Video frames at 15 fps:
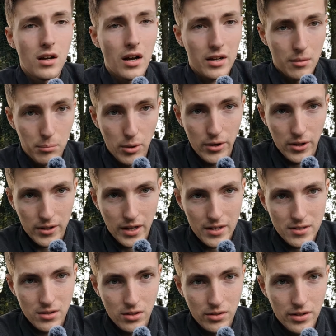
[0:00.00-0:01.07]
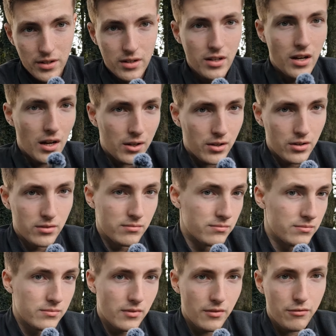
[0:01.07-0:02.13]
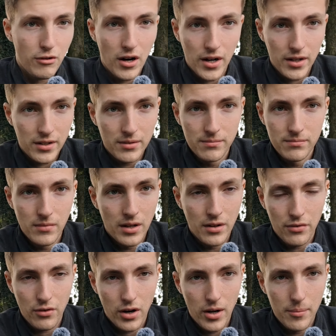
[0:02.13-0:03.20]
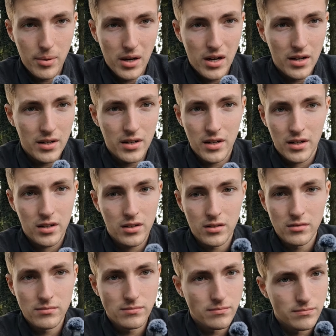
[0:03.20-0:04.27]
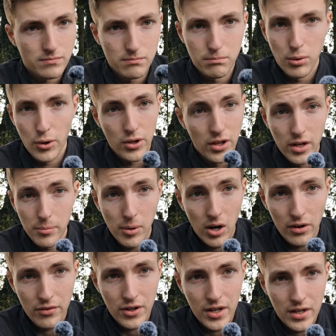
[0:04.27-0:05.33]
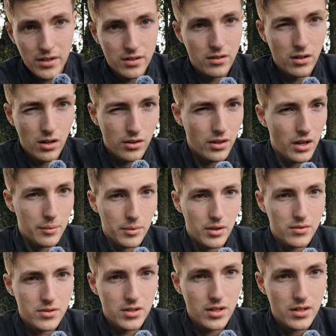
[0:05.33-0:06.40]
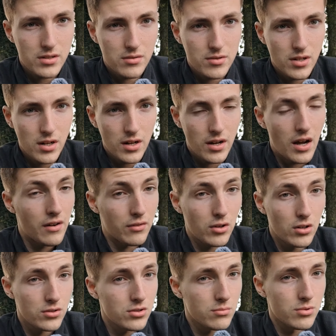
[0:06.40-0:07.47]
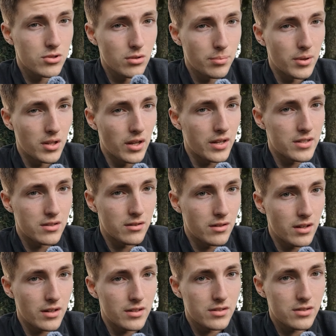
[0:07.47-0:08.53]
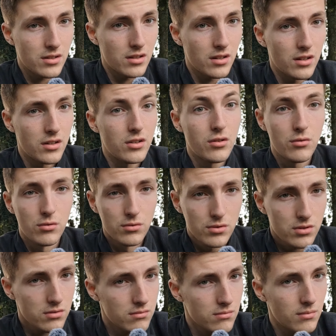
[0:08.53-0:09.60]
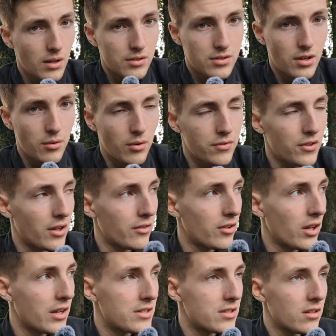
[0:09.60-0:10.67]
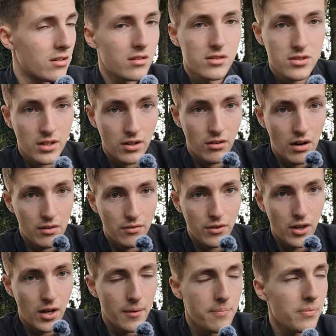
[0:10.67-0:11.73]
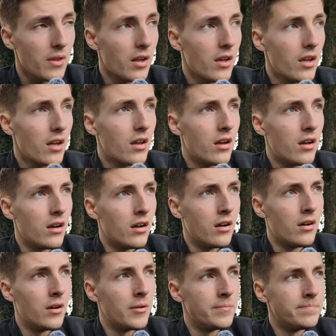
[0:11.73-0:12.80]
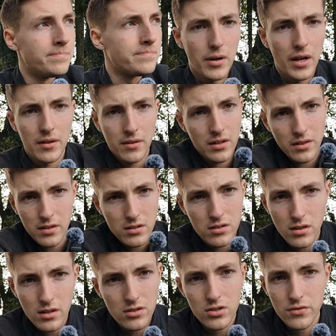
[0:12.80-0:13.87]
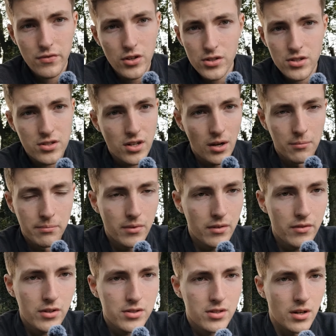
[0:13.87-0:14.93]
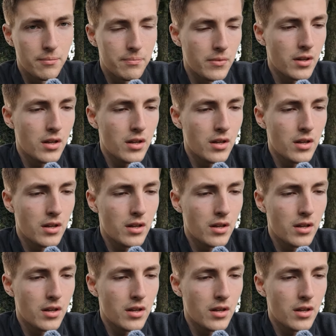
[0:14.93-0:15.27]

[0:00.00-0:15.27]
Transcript: I can boil a kettle on it. I can fry in a frying pan. I can boil in a pot if I need. Not that I'm going to need to tonight. I've got some supper later, and that is noodles. I'll tell you what flavour later. Stick around for that. But yeah, they're just versatile. They're versatile.